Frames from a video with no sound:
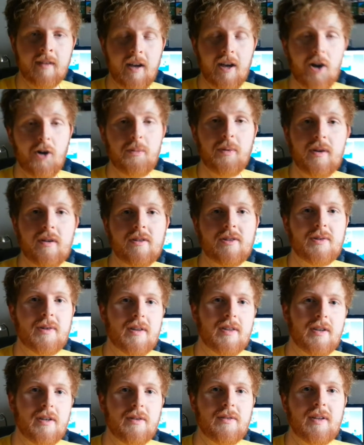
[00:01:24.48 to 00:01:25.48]
I hope you
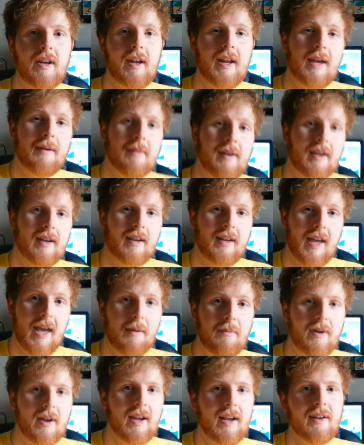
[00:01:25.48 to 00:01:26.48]
enjoy the new dynamic
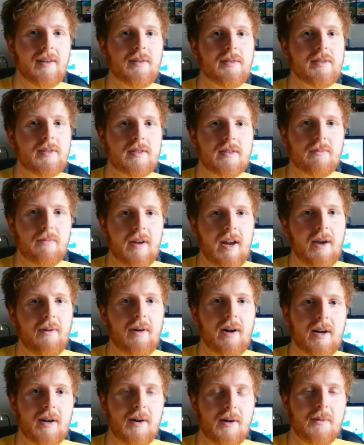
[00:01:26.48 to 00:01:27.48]
camera angles when I
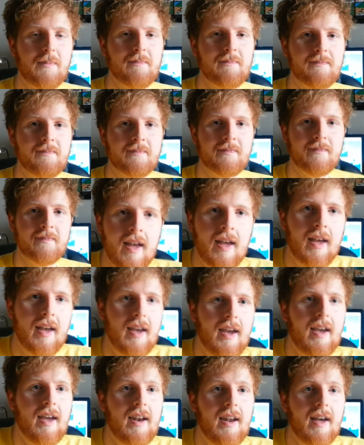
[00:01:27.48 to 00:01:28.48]
walk home
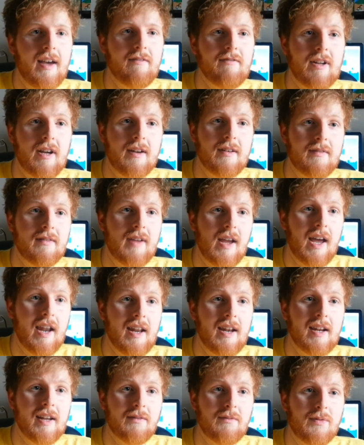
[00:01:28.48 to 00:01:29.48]
and i have done
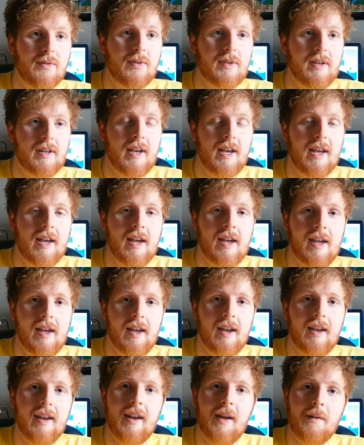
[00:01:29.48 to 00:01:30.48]
editing for the day,
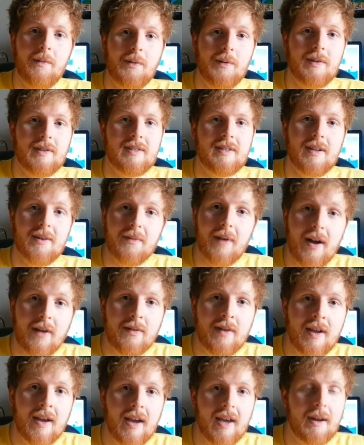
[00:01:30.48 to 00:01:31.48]
and now I'm going to sit
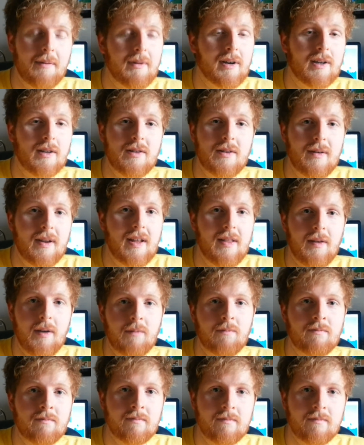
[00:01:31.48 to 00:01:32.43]
around, and I'm not going to do anything.